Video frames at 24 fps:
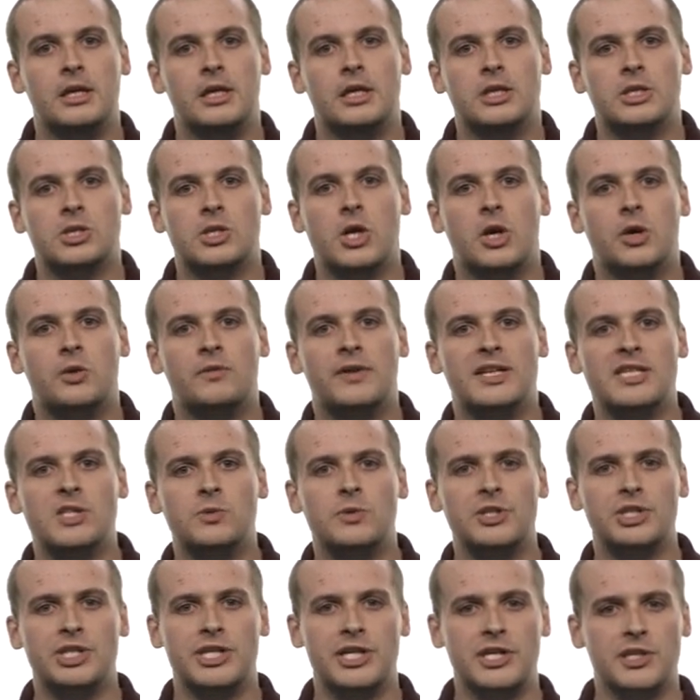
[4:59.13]
So let's
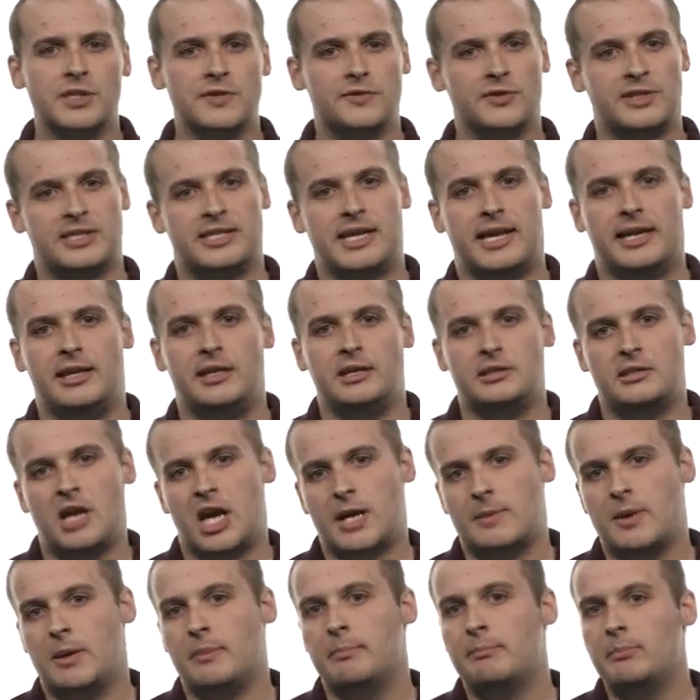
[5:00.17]
switch gears for a second and talk
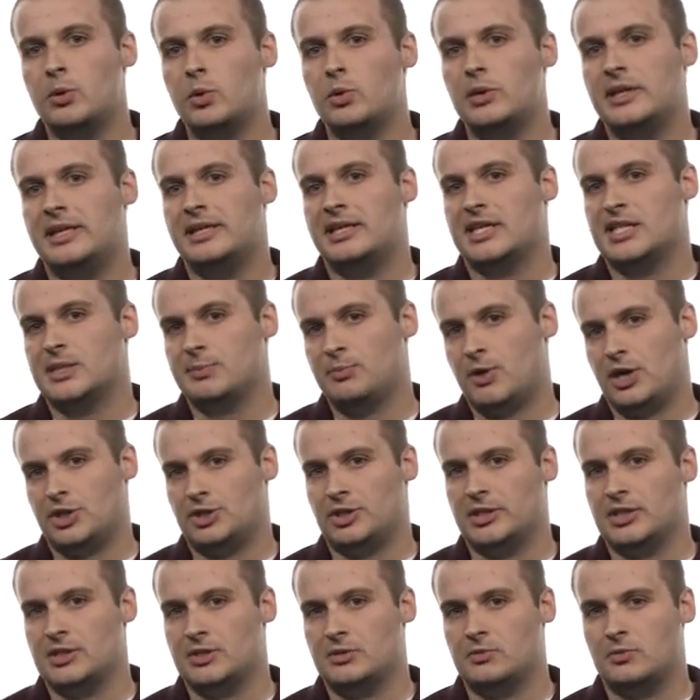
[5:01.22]
about Boolean
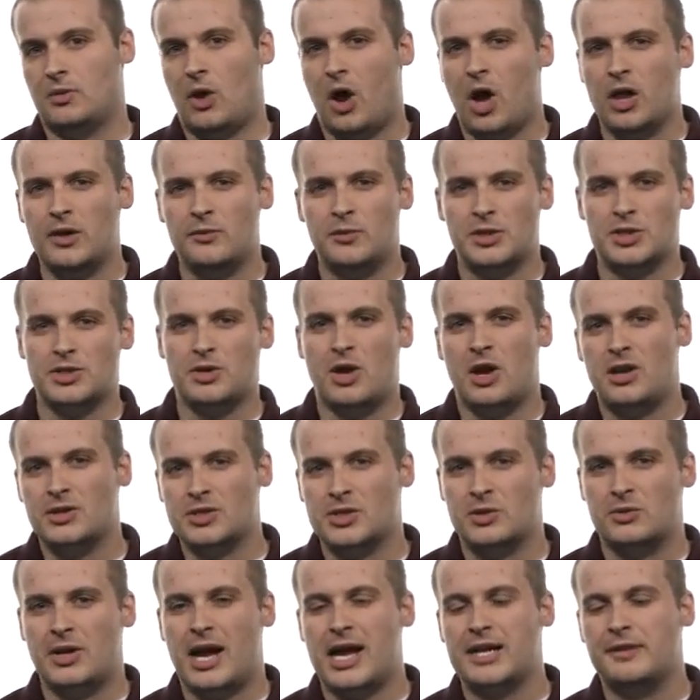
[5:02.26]
expressions, all of which are
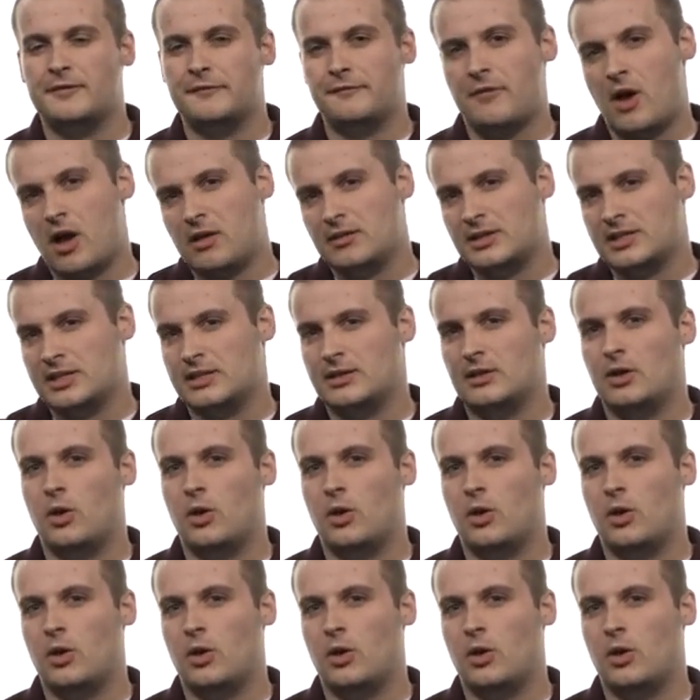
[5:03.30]
also kind of fall into the